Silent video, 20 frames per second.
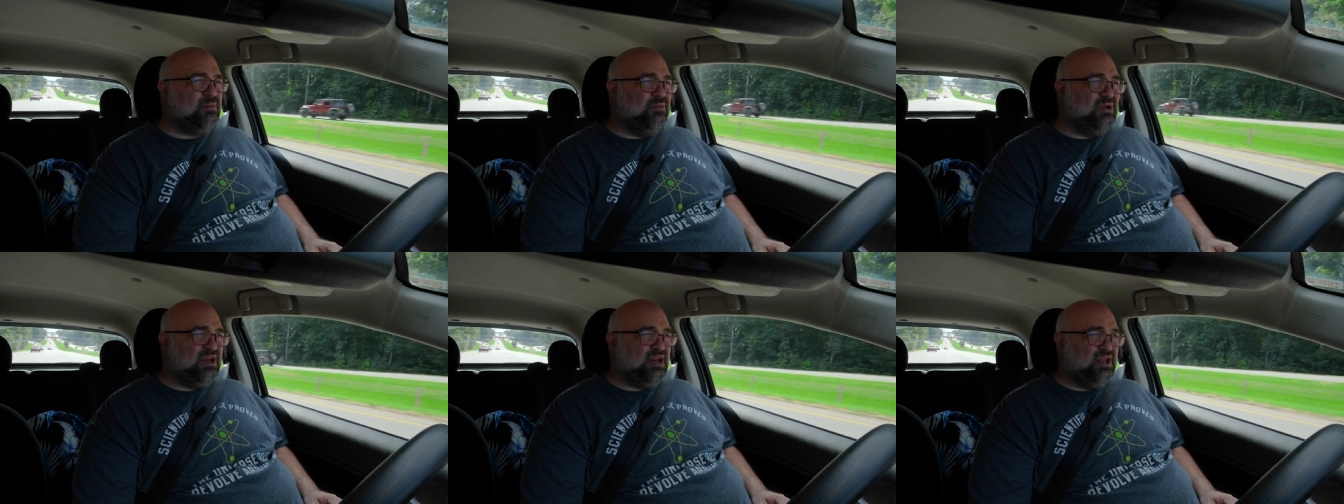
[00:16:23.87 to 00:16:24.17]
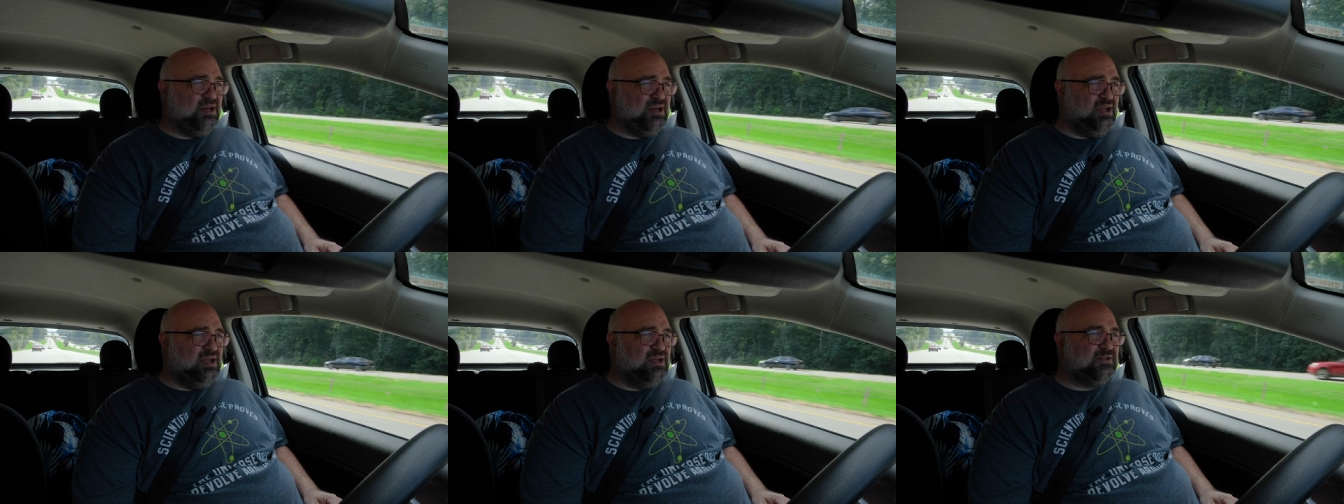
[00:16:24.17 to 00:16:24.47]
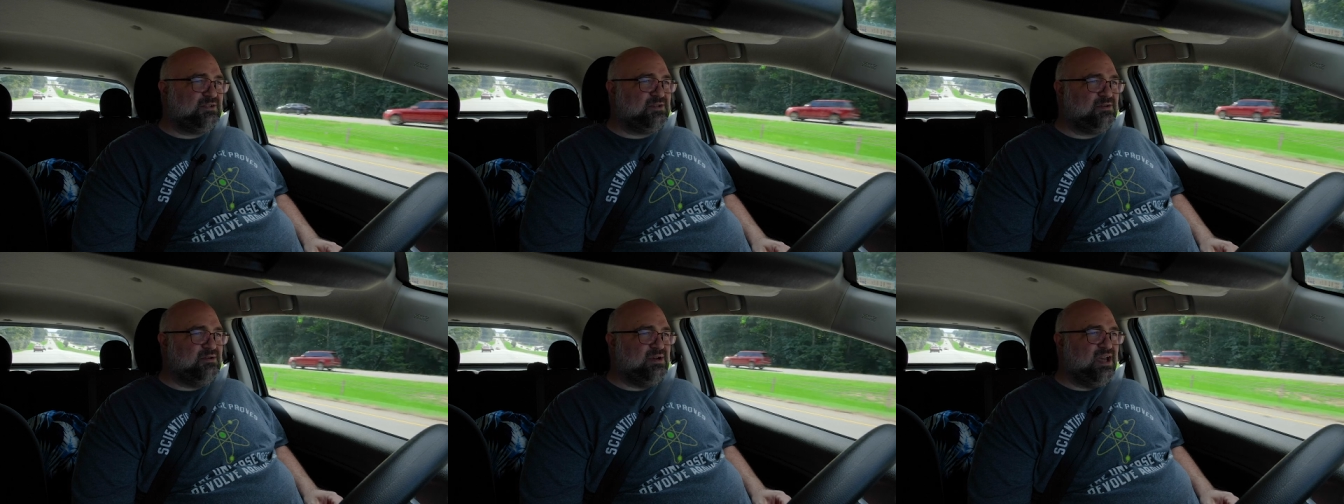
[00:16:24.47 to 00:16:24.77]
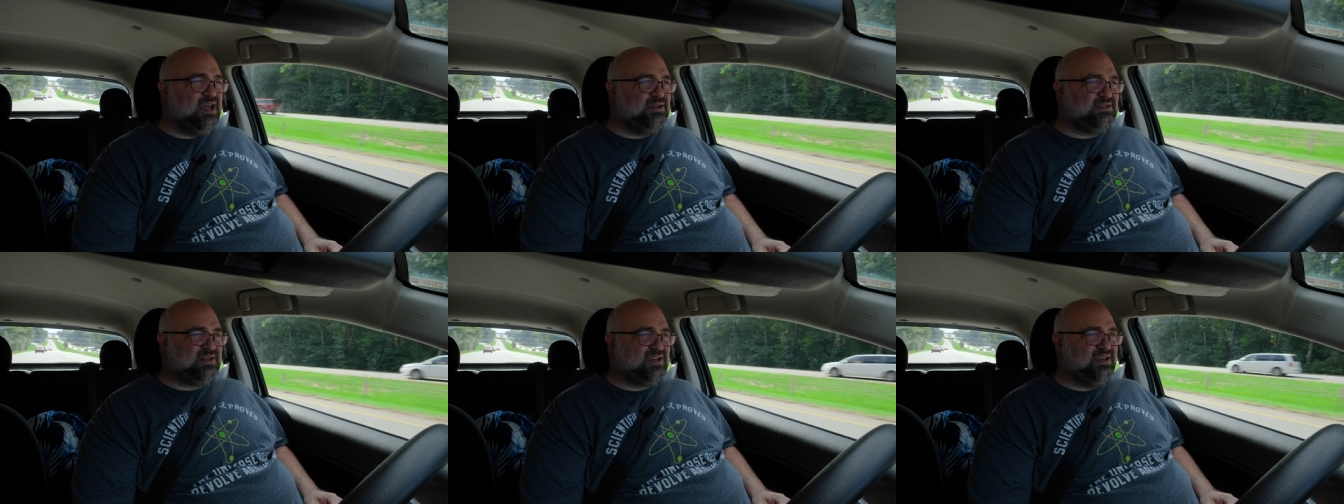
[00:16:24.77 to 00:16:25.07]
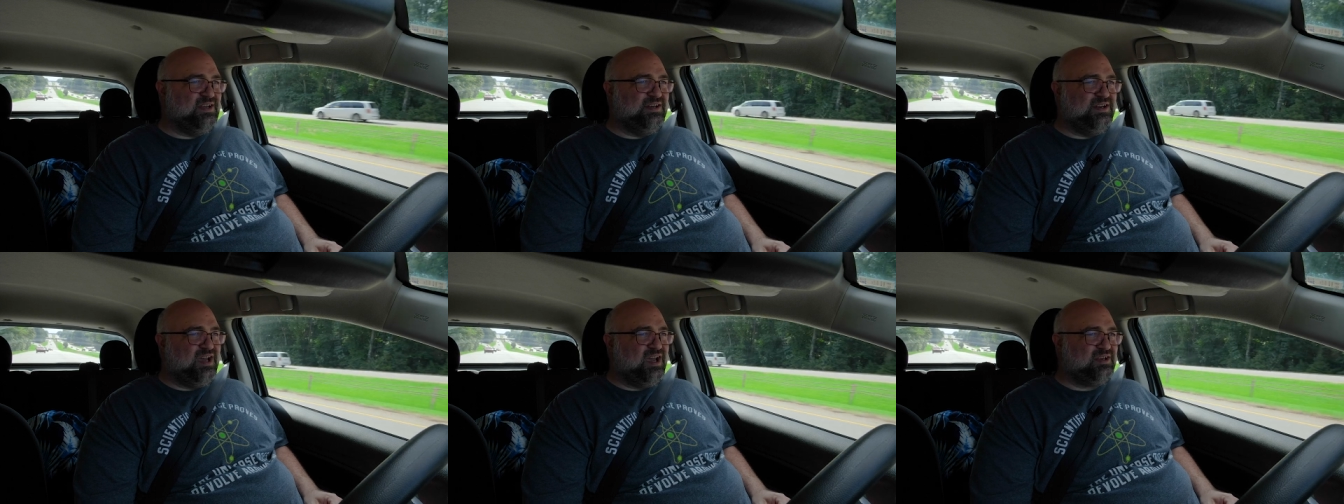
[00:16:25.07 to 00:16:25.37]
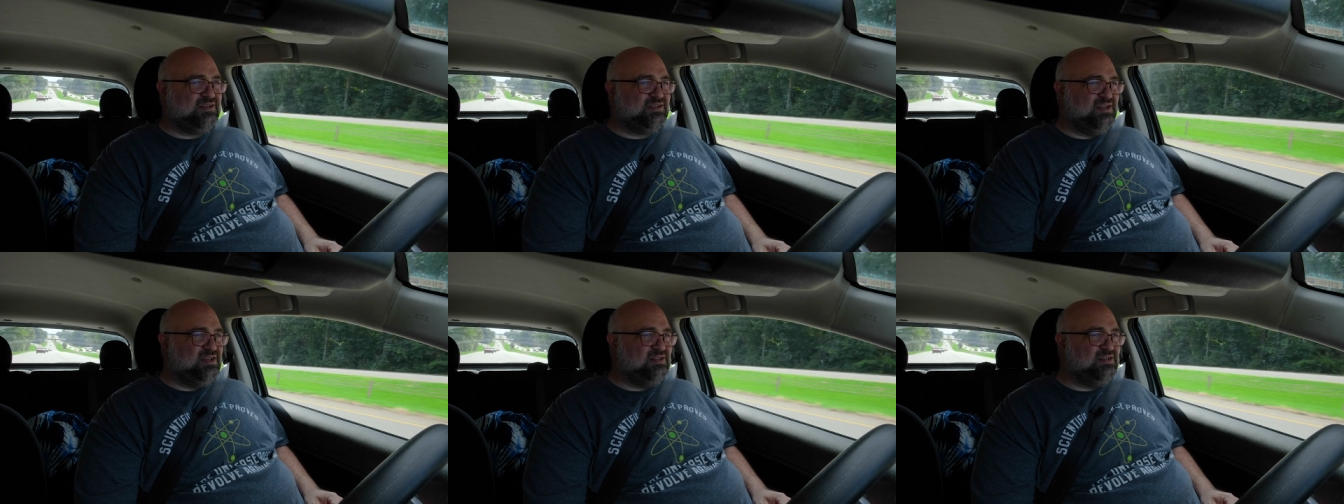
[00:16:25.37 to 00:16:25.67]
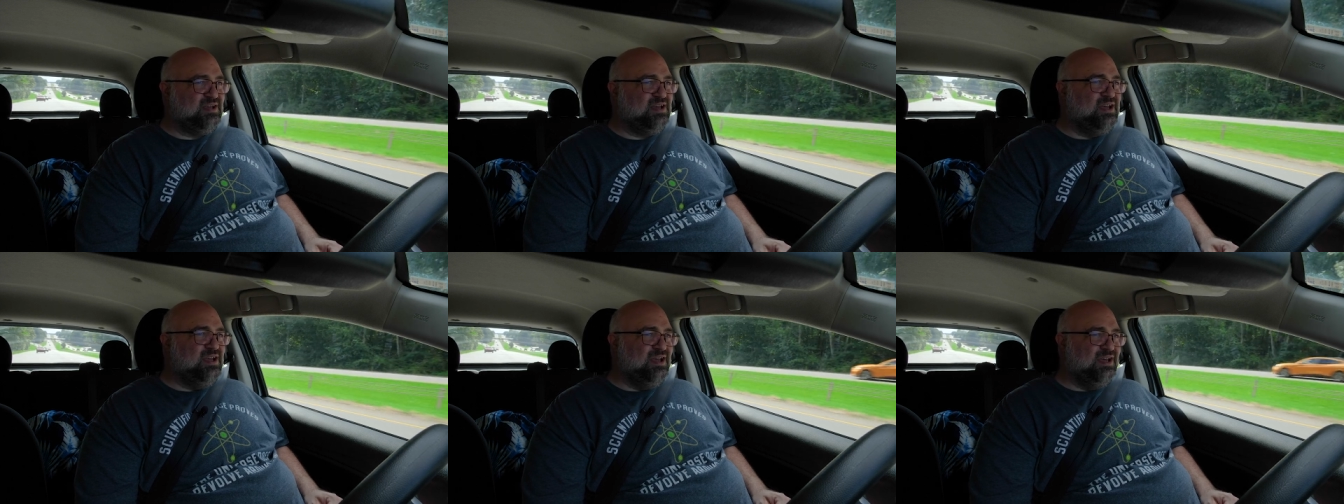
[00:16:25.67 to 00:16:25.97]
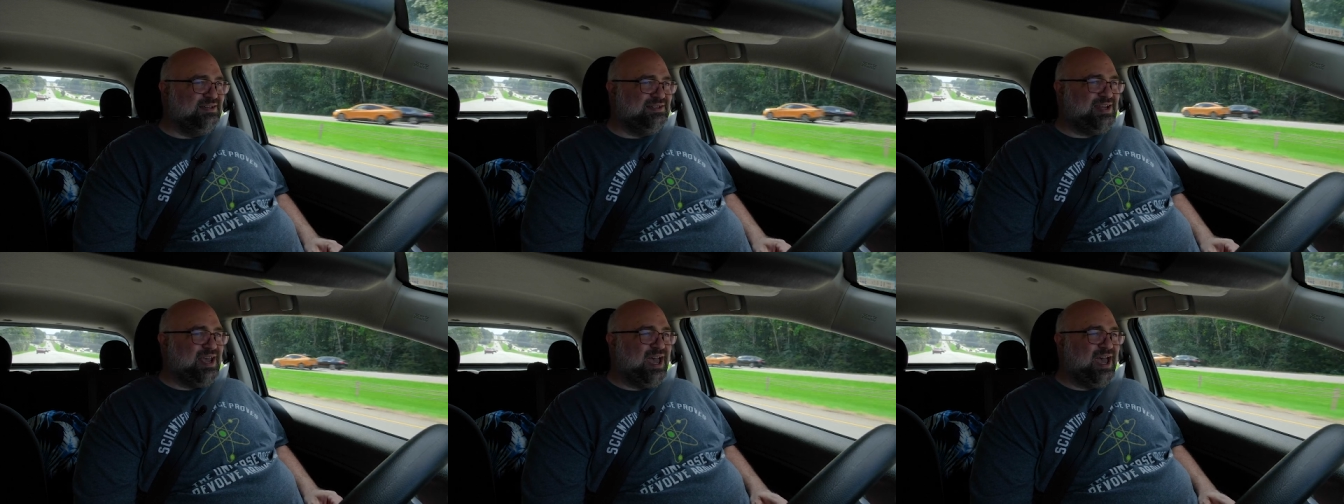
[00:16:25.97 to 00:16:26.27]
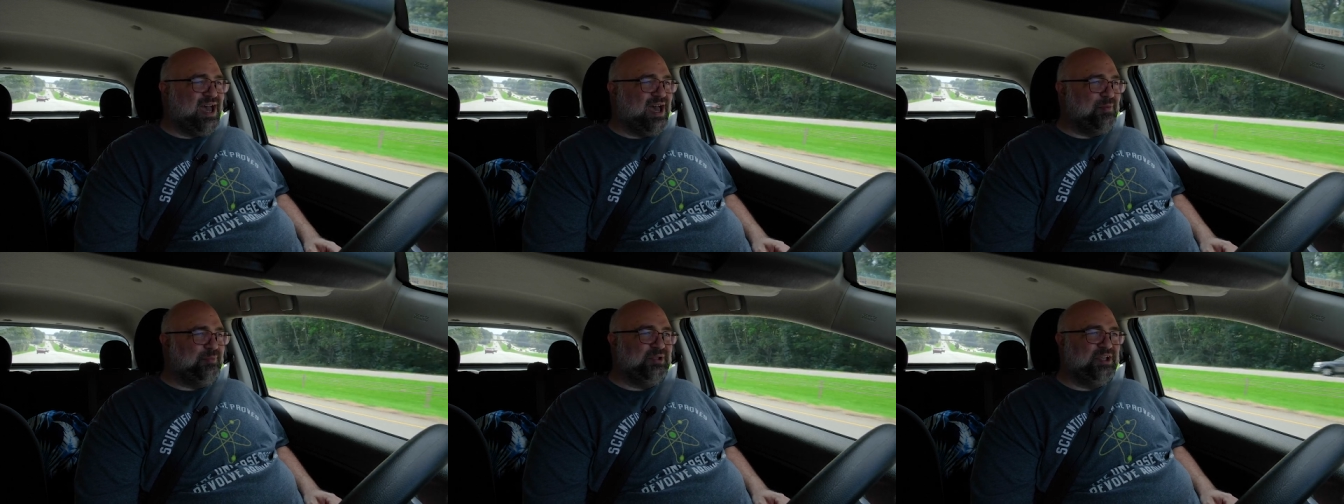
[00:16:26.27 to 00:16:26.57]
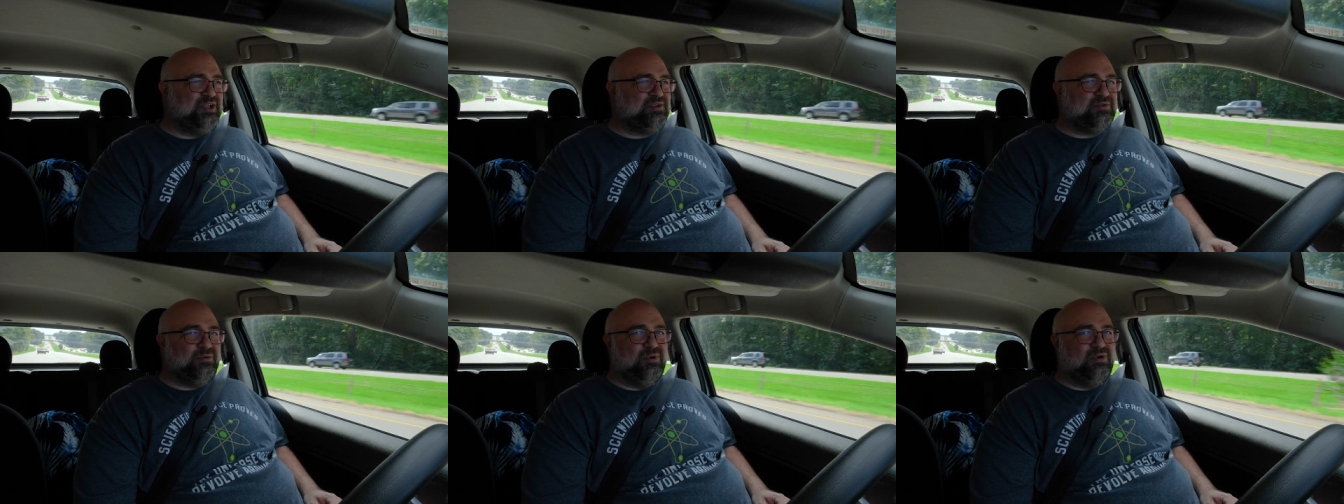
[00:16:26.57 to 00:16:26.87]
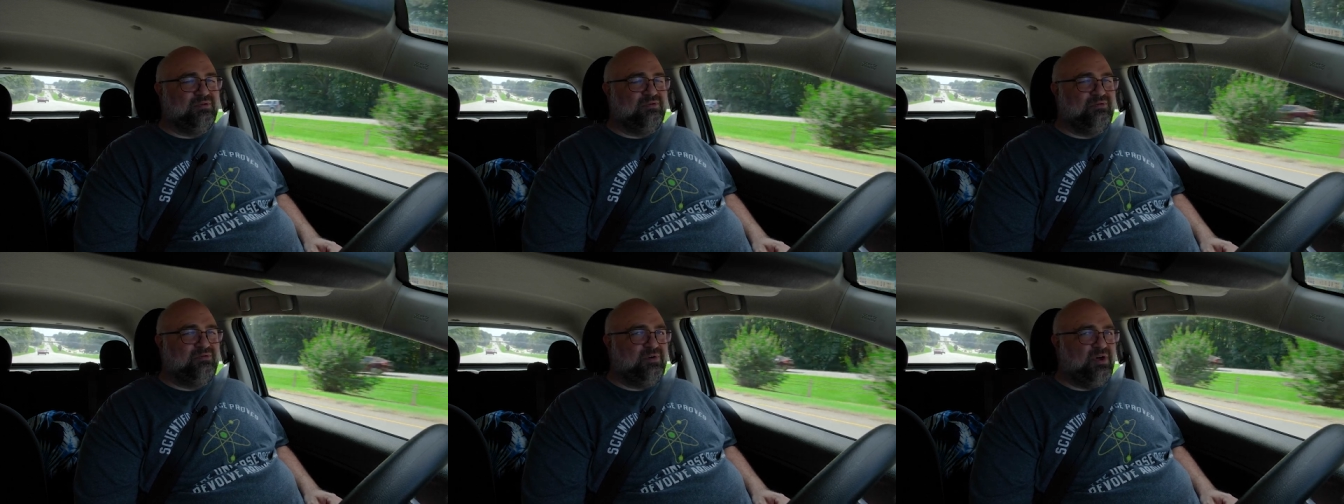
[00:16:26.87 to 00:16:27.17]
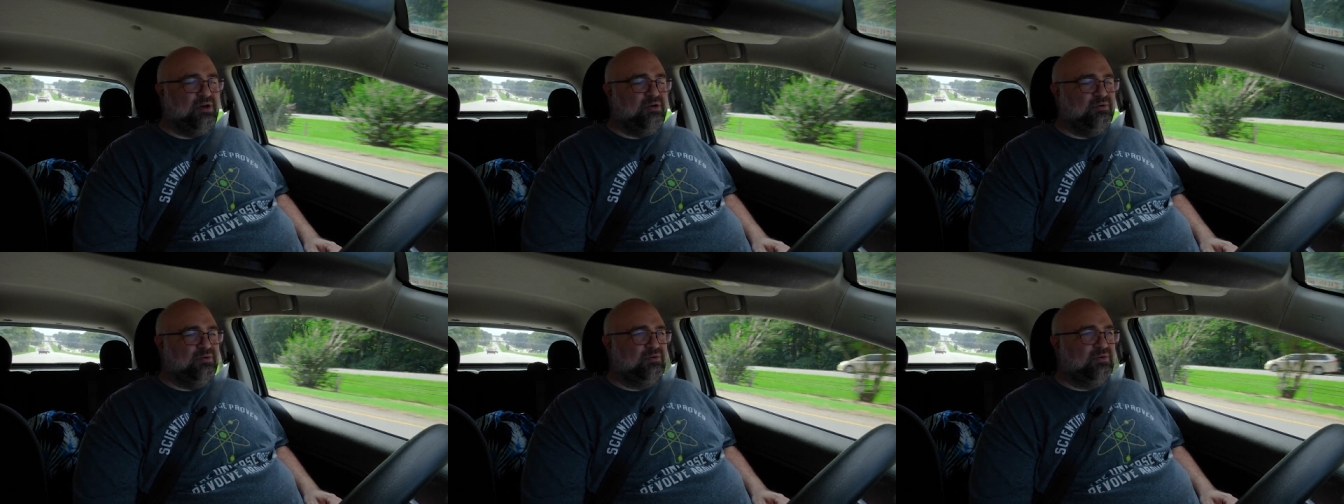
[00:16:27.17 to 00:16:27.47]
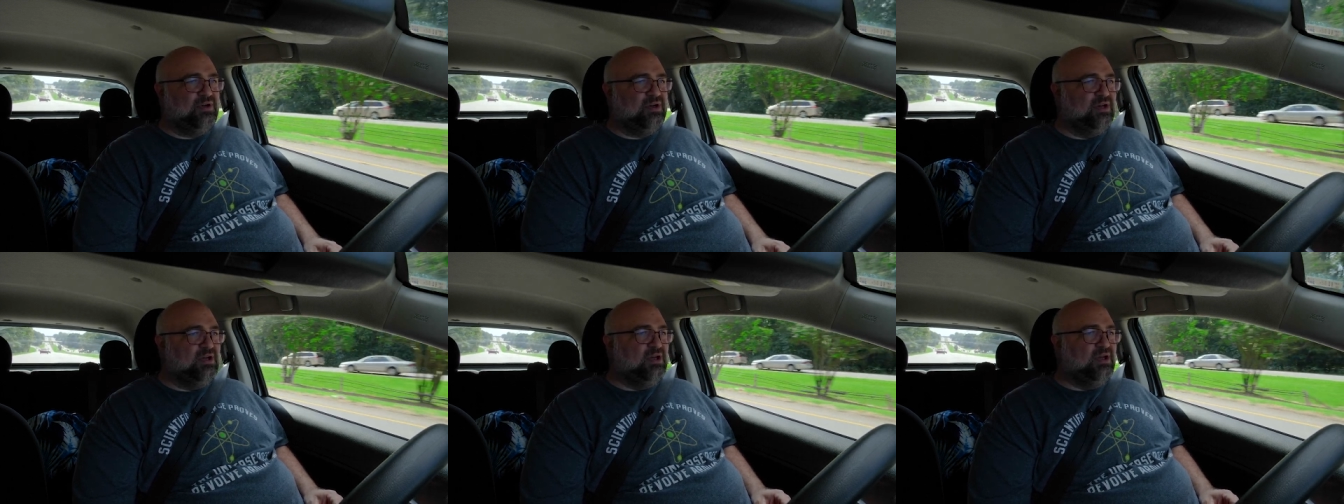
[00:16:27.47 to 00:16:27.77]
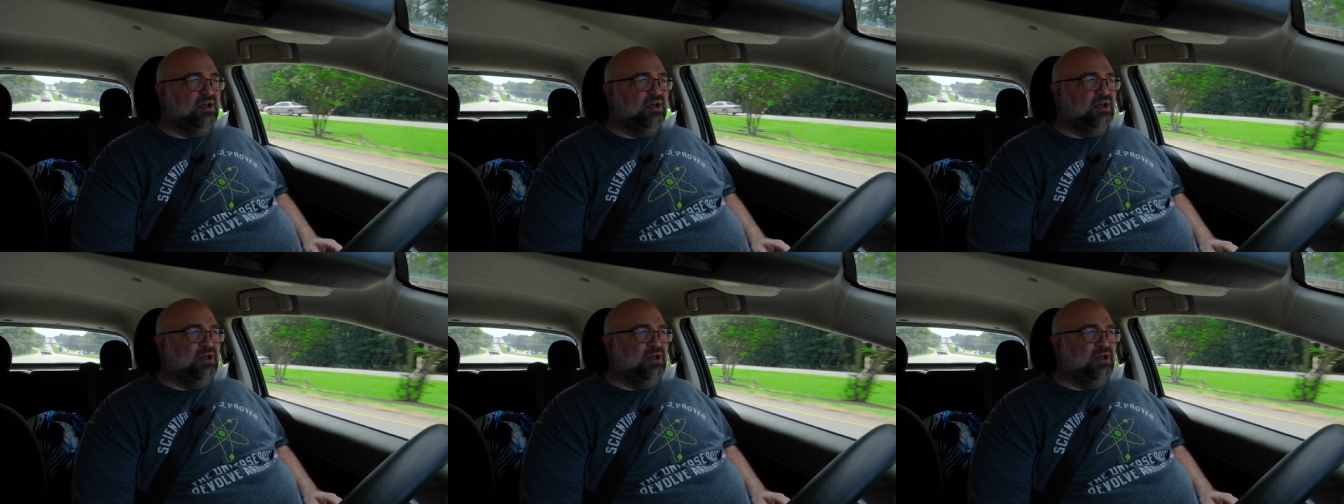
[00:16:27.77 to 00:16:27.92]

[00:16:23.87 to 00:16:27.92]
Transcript: But an internet-connected tablet or phone,